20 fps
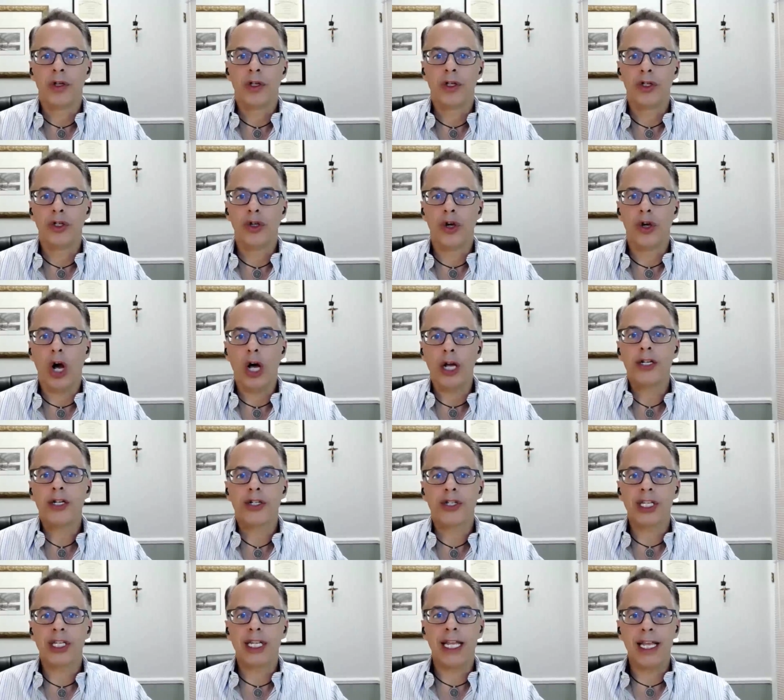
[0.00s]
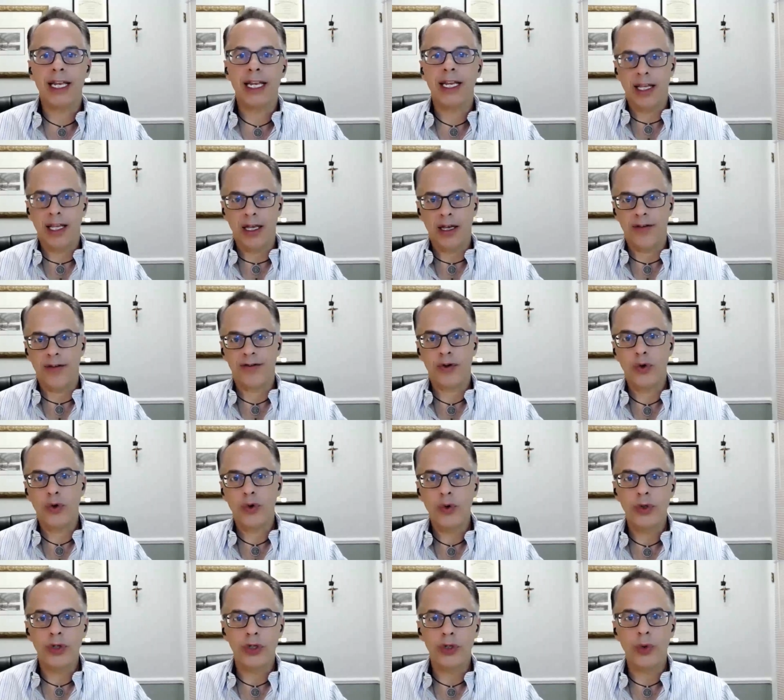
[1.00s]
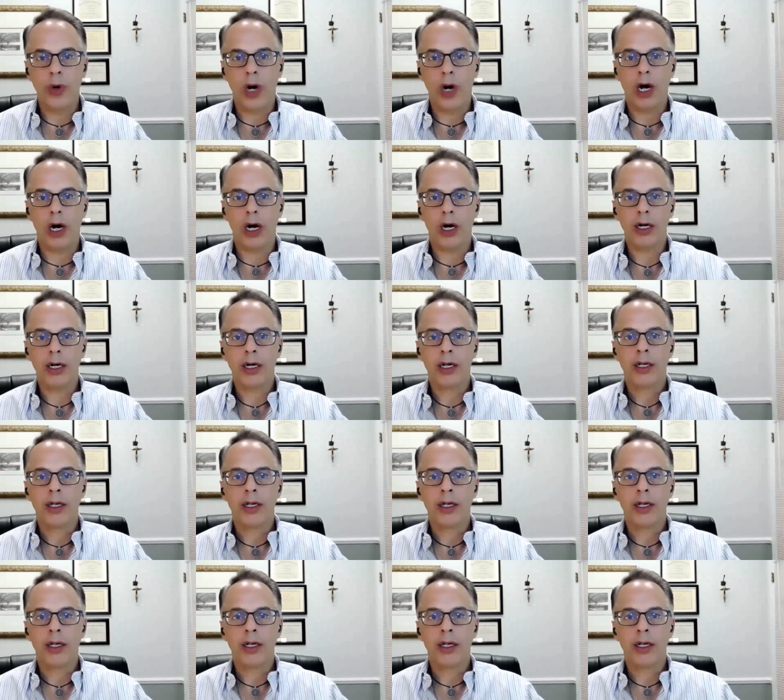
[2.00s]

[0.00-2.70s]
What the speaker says: your understanding of who you are.